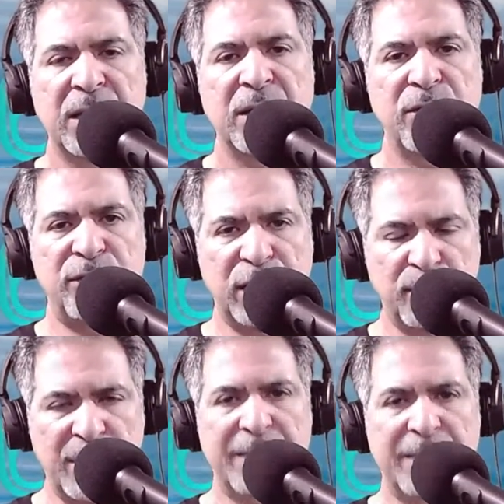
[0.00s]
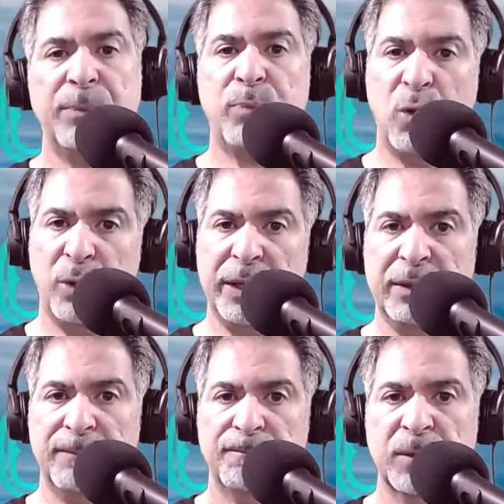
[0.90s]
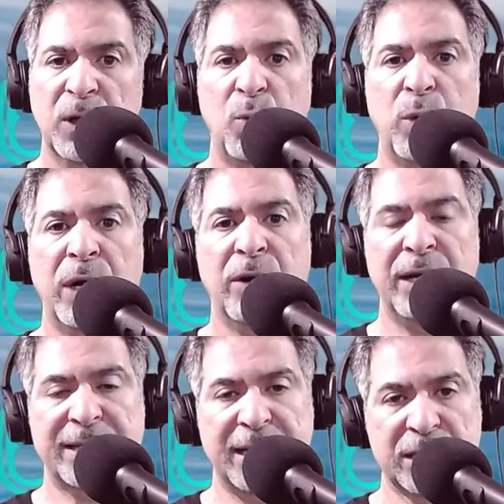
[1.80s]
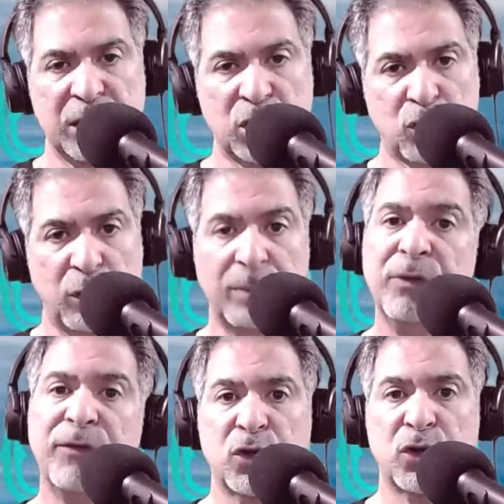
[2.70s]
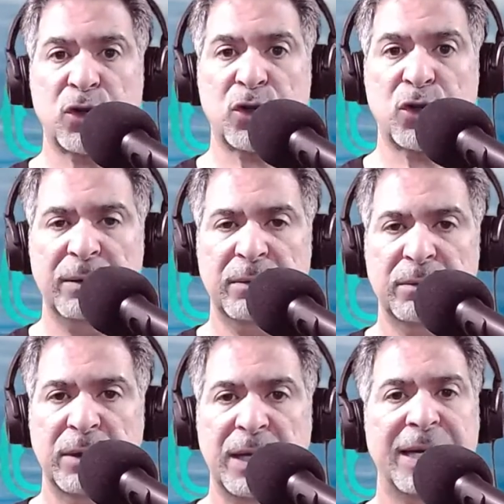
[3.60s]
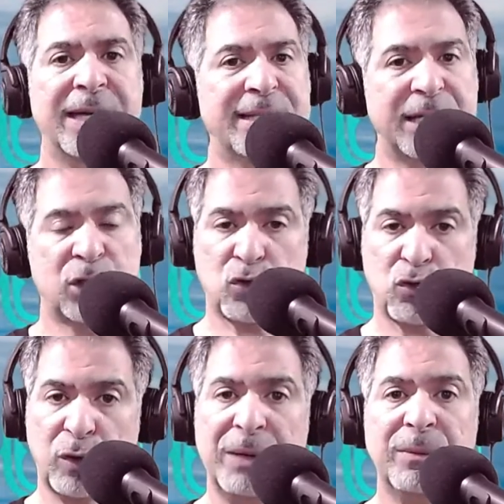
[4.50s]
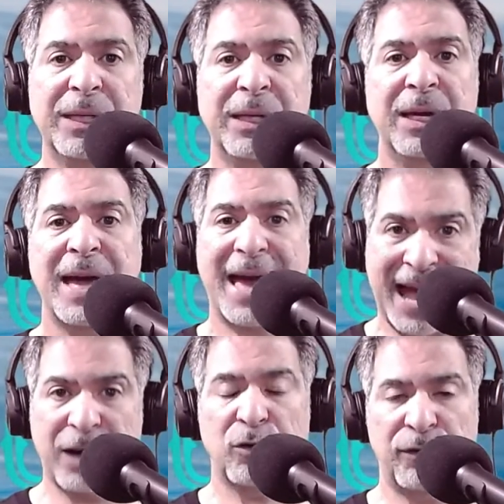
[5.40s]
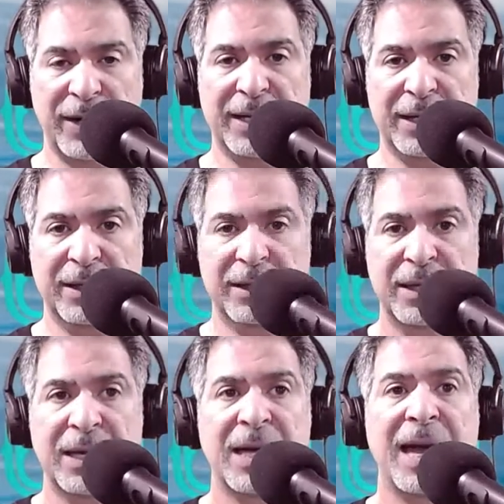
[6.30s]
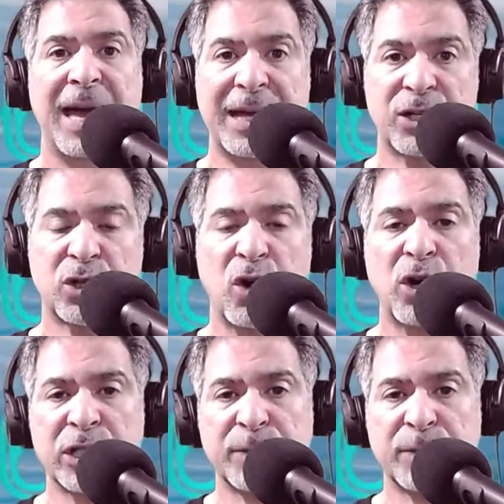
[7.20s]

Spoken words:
There may be a point where it gets extremely frustrating, gets extremely aggravating, and starts